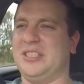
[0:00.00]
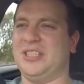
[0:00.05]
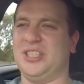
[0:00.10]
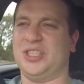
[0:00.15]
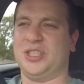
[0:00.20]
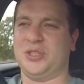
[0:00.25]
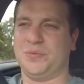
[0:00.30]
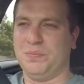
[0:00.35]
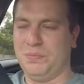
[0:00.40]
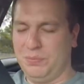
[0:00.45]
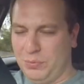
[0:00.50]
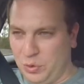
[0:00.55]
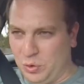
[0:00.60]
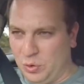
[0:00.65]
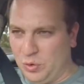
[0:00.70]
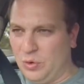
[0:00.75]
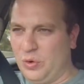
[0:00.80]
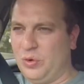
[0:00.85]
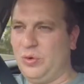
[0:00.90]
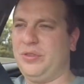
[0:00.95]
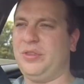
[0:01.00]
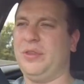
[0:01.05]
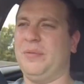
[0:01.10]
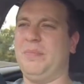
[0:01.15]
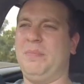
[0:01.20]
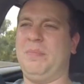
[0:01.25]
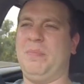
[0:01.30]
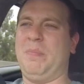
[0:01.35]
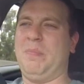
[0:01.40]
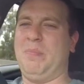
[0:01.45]
Smooth,
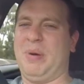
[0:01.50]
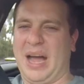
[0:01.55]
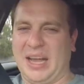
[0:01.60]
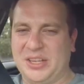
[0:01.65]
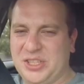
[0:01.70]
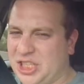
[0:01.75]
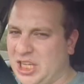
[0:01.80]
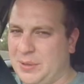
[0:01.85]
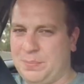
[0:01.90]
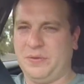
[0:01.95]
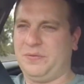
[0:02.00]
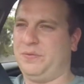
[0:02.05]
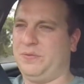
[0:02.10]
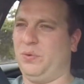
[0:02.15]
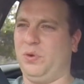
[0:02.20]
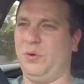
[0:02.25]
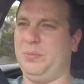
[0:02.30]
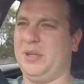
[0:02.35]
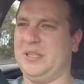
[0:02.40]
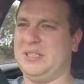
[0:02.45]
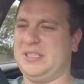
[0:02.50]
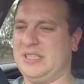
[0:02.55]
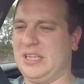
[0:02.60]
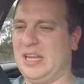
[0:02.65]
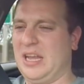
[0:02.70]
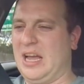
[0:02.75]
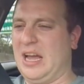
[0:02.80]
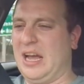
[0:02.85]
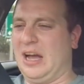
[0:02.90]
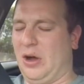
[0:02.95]
punchy performance
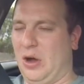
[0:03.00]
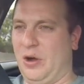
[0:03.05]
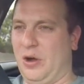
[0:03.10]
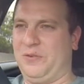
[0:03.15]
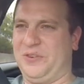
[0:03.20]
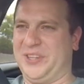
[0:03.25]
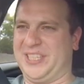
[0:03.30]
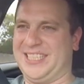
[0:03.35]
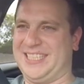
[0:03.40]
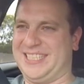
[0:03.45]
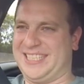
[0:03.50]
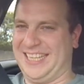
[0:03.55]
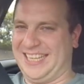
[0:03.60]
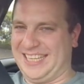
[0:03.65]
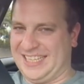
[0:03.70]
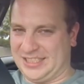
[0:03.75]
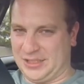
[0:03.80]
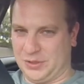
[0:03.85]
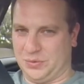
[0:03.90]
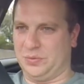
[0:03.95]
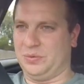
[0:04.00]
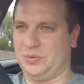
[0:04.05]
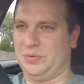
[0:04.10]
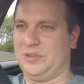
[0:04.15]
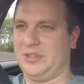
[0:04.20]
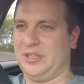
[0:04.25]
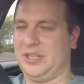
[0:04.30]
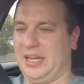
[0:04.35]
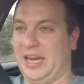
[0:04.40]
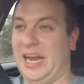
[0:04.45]
off a diesel.
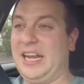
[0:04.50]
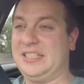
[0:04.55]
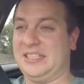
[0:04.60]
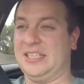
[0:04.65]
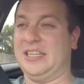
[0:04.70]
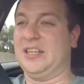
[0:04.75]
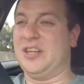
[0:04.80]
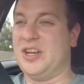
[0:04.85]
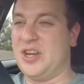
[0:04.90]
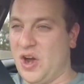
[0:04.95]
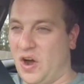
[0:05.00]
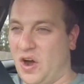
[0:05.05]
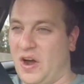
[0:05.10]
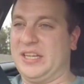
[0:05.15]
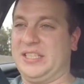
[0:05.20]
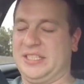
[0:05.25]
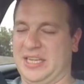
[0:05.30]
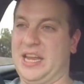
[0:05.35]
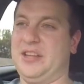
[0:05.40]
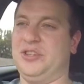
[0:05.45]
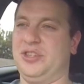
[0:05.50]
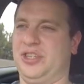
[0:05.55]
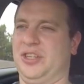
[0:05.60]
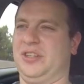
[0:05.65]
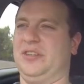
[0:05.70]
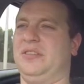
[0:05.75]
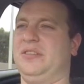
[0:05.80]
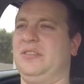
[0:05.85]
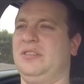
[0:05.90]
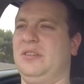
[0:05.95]
It's a nice
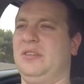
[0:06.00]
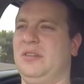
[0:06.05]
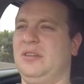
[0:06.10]
engine.